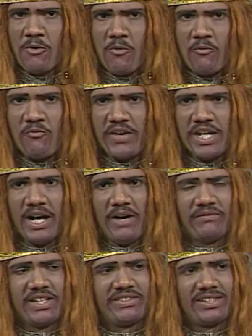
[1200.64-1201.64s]
We have
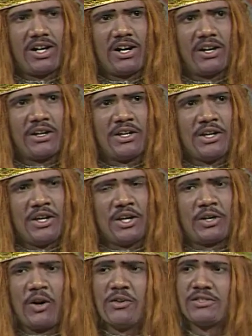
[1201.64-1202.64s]
this hour a
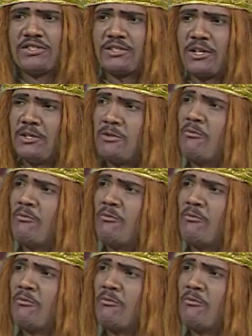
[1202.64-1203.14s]
constant